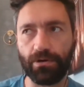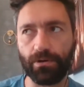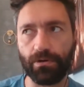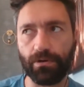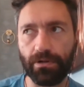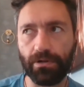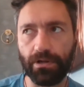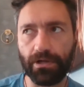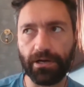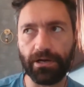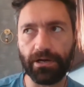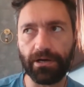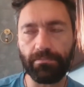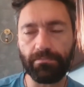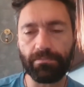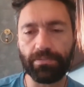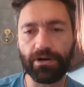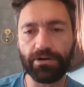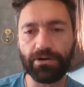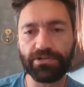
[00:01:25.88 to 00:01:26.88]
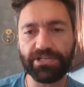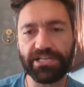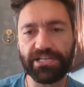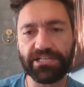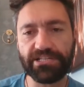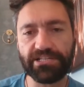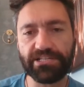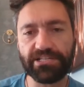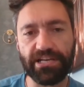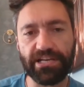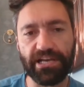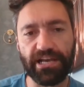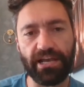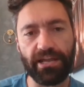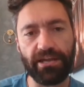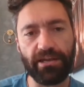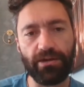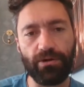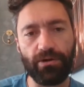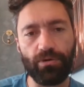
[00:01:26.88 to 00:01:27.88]
process, and
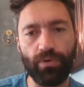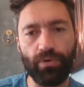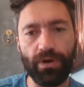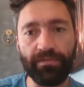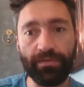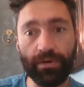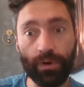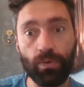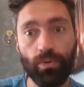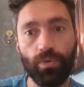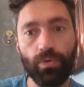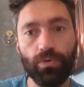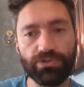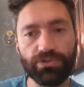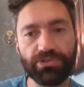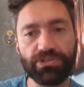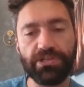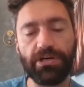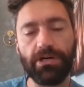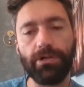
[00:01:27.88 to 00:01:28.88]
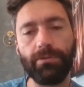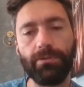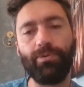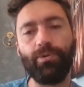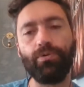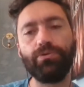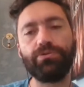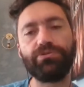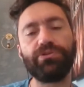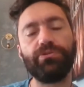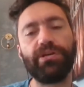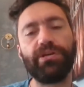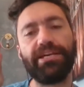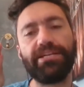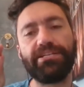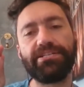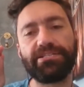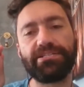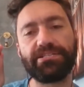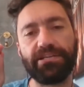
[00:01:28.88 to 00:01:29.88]
whoever calls gulp also gets
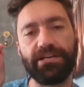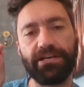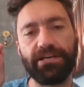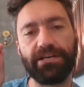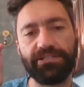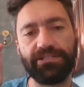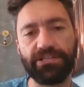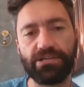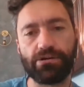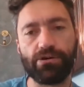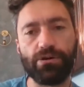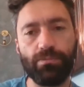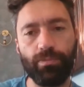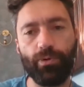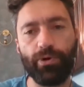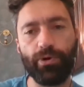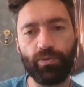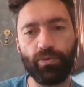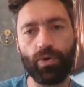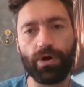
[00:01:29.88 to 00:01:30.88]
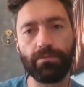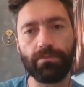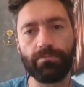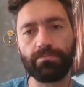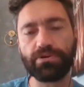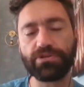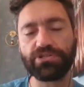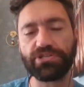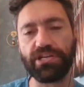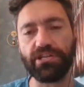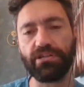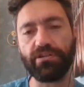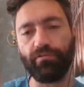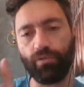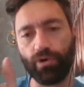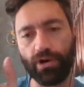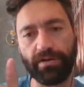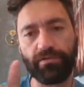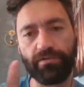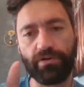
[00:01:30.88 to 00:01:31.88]
0.1% of whatever
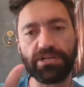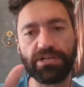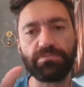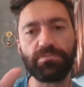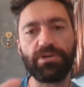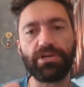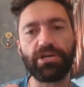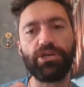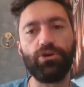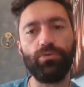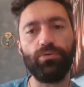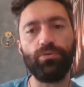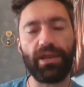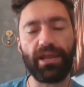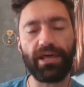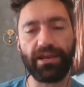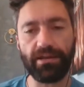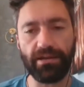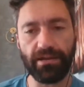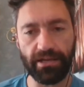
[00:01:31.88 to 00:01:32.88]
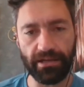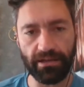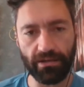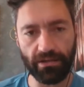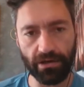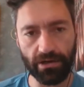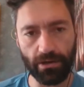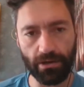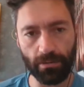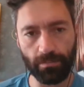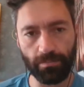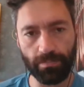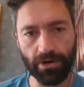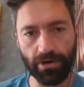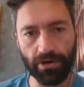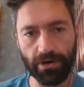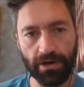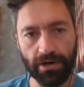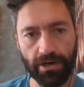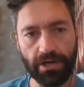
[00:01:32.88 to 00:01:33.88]
has been accumulated in the gulper.
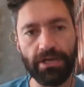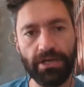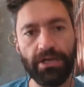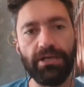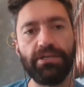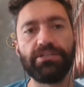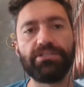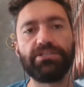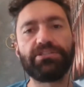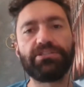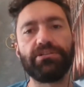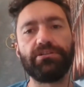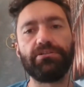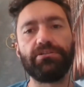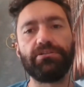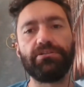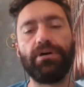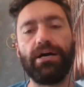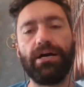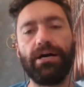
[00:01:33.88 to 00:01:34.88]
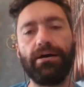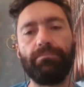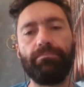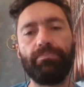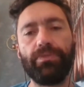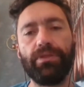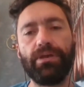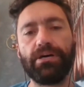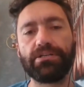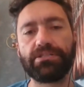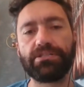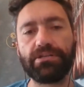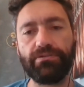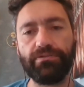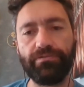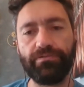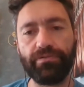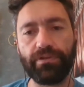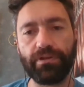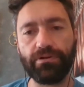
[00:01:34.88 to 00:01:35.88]
So yeah, so
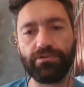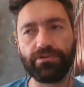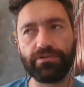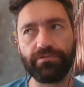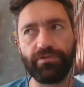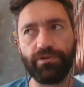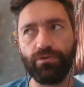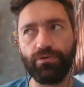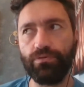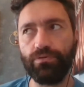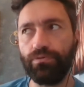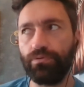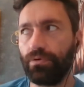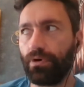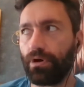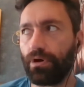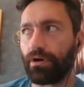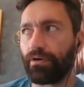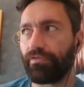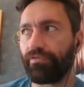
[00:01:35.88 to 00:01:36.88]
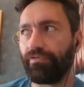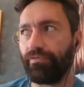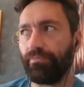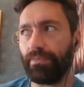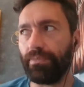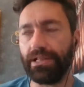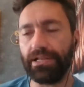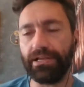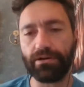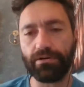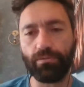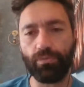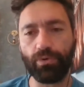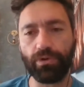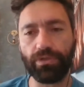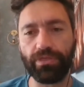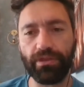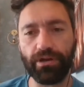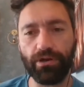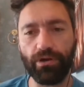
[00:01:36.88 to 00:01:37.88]
for those of you who are familiar with
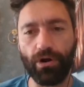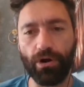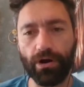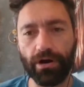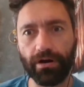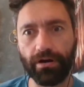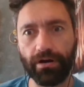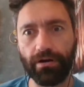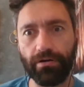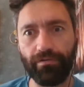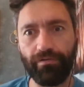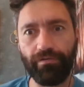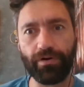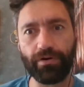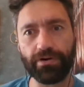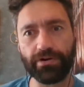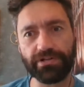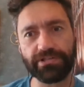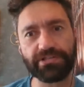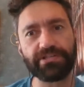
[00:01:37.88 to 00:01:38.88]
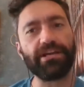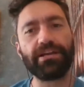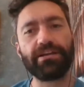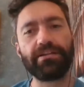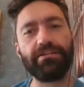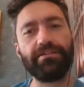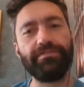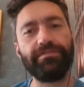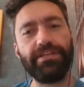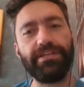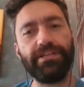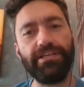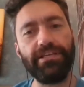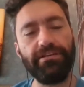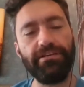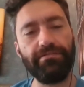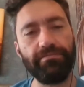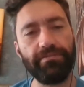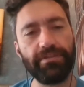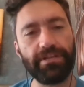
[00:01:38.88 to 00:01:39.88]
the dark forest activity,
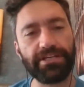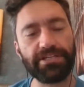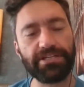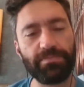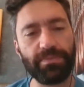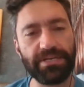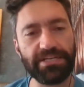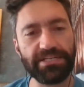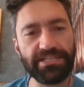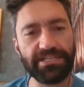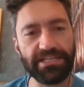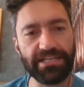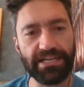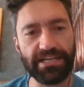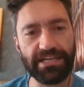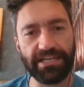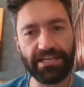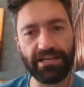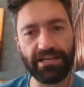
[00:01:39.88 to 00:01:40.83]
that's basically